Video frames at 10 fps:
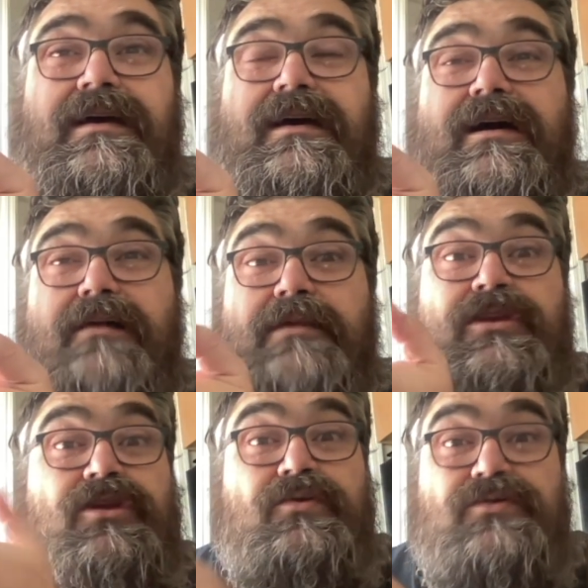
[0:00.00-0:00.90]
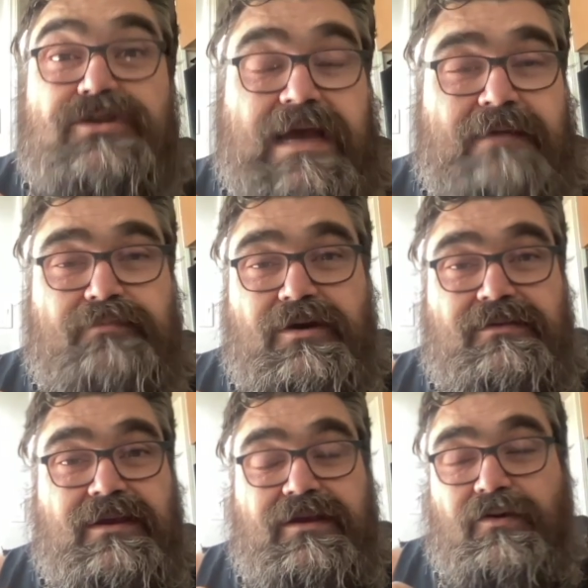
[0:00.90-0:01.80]
a new chapbook
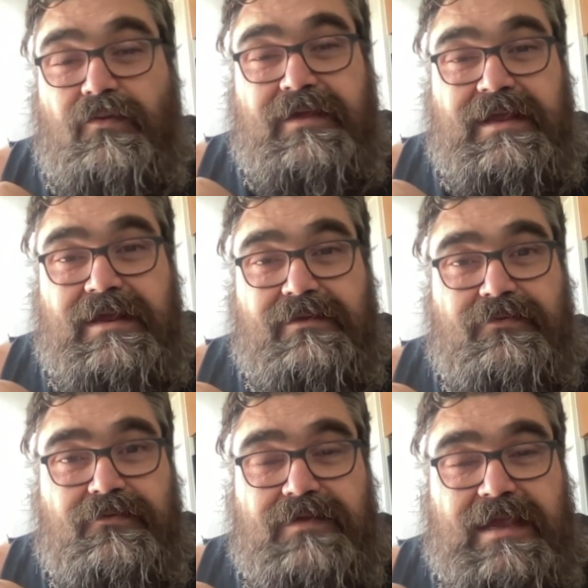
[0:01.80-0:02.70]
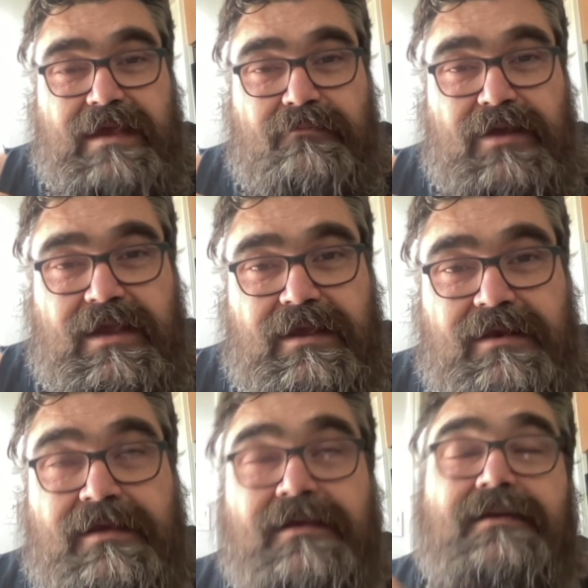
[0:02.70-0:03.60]
that you can only get through the campaign,